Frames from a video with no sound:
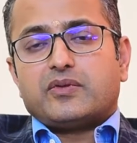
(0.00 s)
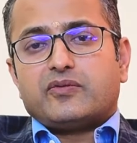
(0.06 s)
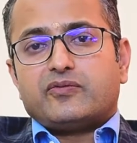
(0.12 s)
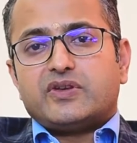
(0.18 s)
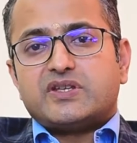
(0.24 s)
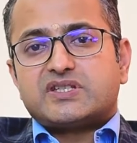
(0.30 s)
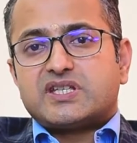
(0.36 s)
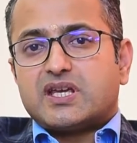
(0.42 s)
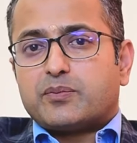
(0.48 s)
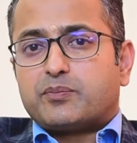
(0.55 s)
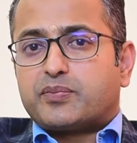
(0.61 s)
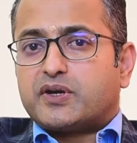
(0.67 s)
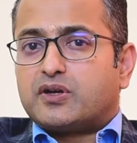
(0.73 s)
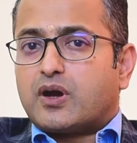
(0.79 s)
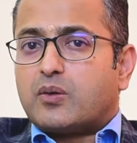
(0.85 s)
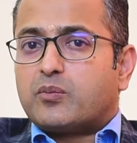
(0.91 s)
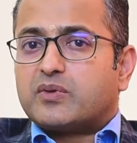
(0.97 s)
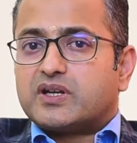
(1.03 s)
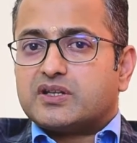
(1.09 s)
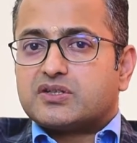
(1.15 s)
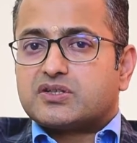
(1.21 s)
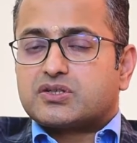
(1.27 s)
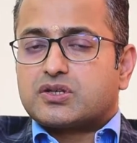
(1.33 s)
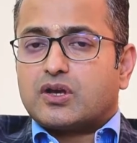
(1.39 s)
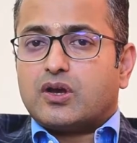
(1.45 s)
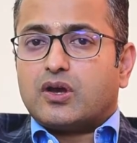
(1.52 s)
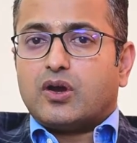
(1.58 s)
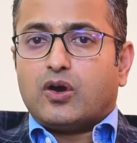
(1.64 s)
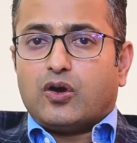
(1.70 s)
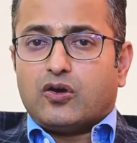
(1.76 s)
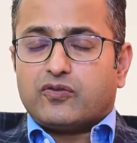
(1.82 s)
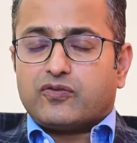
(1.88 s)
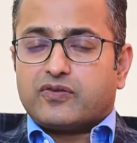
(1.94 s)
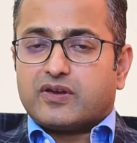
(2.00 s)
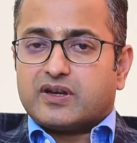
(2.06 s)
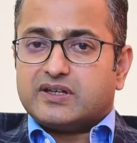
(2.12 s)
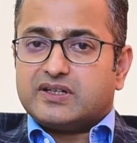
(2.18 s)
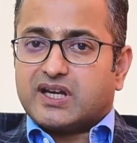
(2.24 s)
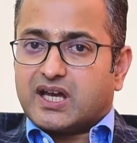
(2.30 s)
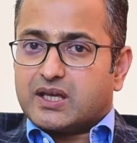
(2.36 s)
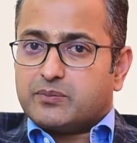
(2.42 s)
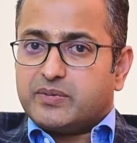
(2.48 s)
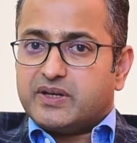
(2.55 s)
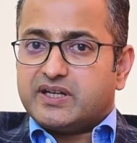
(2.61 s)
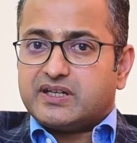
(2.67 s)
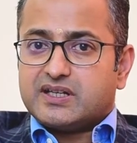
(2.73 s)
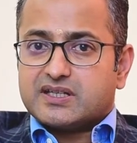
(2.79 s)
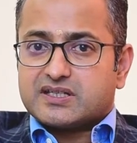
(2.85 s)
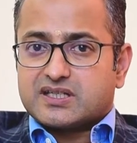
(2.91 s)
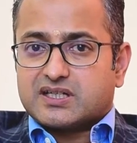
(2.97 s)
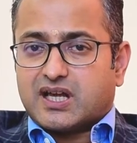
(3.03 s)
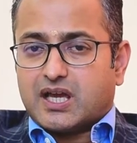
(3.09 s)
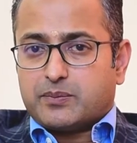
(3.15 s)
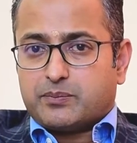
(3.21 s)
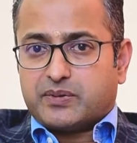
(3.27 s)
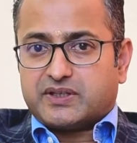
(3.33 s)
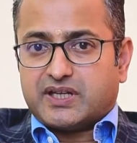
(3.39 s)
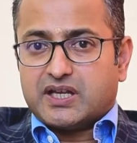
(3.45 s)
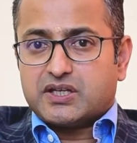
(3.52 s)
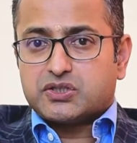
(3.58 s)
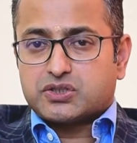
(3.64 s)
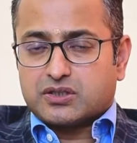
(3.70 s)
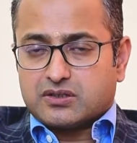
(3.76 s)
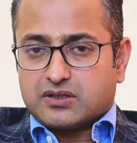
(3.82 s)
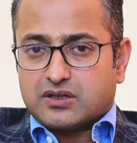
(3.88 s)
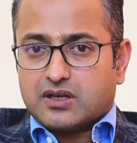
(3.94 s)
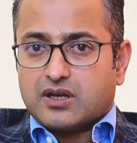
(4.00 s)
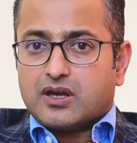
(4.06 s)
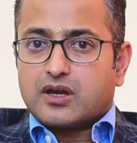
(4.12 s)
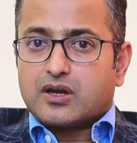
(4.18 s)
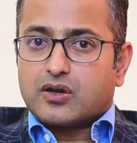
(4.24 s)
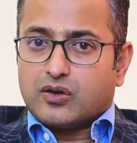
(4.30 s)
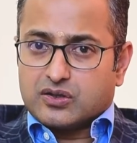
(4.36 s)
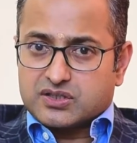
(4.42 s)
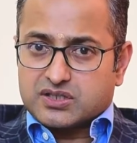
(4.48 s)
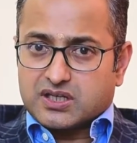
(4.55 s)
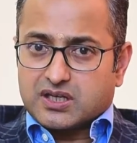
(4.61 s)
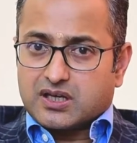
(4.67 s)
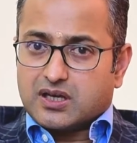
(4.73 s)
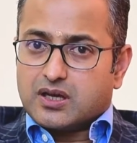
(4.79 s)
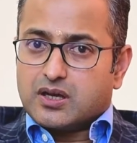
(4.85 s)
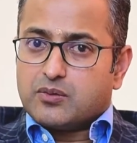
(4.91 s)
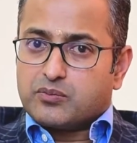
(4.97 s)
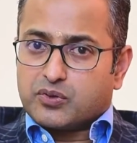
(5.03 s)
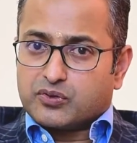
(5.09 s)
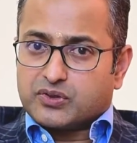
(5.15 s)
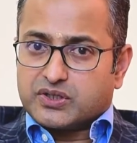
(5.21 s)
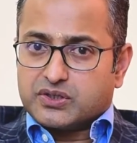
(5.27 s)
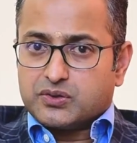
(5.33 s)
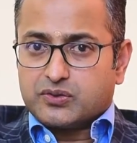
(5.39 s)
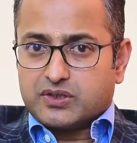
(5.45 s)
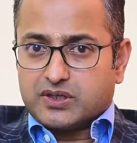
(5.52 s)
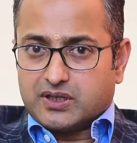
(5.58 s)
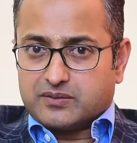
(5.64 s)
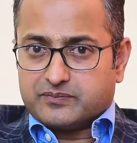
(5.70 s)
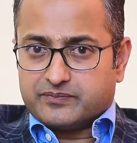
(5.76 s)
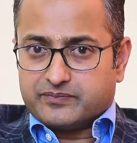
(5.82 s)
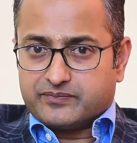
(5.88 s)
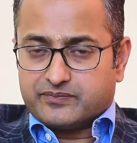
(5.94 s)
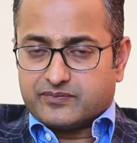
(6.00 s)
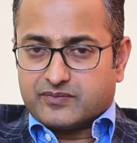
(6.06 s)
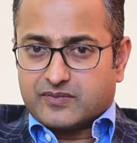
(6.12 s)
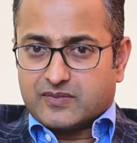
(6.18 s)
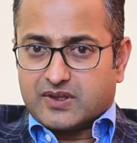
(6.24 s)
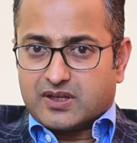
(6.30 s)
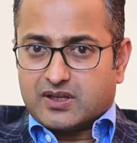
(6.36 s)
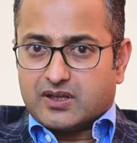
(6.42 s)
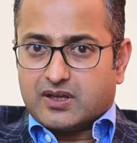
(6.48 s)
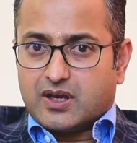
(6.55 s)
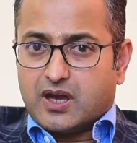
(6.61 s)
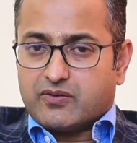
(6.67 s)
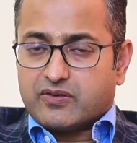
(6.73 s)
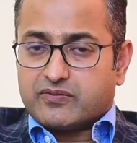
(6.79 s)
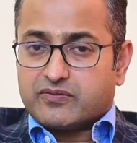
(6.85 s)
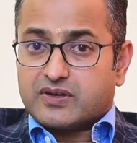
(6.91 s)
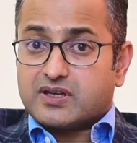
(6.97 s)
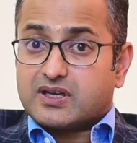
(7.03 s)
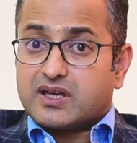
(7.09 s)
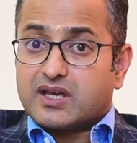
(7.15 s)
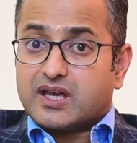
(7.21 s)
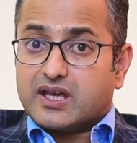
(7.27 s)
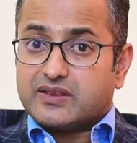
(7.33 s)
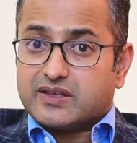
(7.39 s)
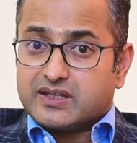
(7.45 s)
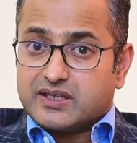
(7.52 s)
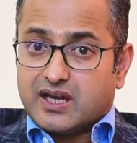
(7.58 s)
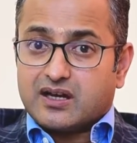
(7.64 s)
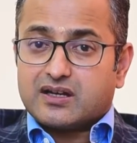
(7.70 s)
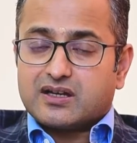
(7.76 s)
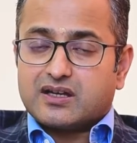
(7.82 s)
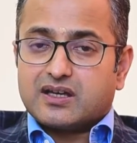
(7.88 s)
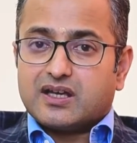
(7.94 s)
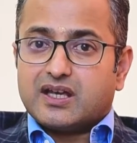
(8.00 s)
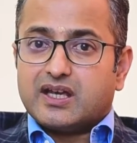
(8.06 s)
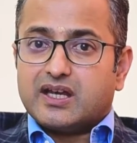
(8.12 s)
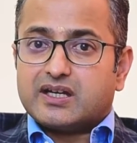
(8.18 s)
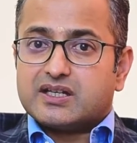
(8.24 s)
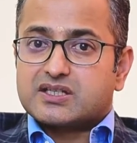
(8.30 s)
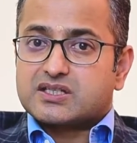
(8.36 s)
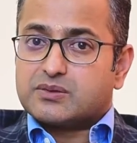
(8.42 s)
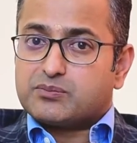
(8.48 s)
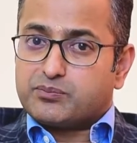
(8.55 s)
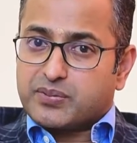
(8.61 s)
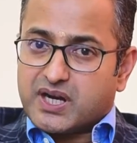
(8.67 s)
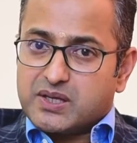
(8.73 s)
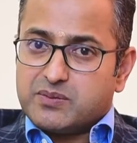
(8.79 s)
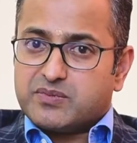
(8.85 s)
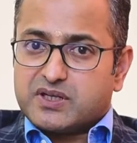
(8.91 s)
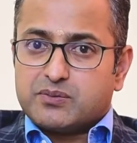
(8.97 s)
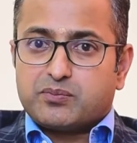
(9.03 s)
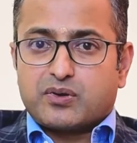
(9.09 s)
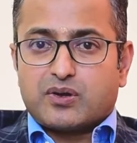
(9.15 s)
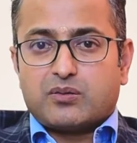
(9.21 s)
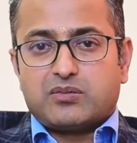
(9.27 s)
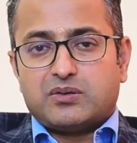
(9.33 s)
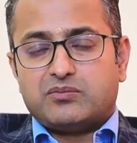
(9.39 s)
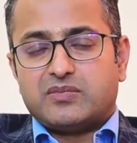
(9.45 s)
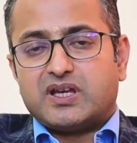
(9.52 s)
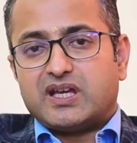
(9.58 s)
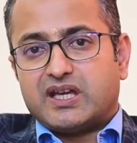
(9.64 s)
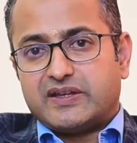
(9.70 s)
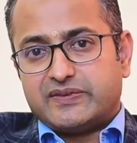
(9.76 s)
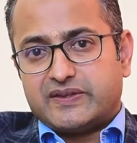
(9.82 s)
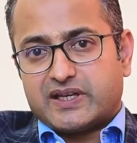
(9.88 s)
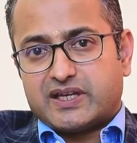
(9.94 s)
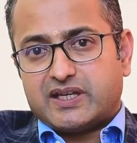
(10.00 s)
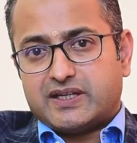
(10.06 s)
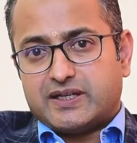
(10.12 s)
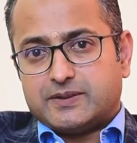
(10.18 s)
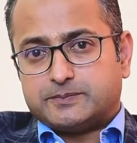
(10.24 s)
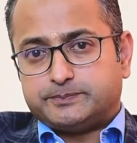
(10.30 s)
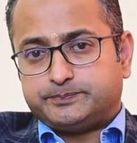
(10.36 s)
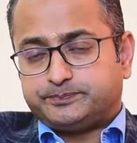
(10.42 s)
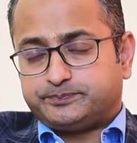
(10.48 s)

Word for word: we see a predominance of diabetes and hypertension causing proteinuria. However, in the young, it is some primary problem in the kidney.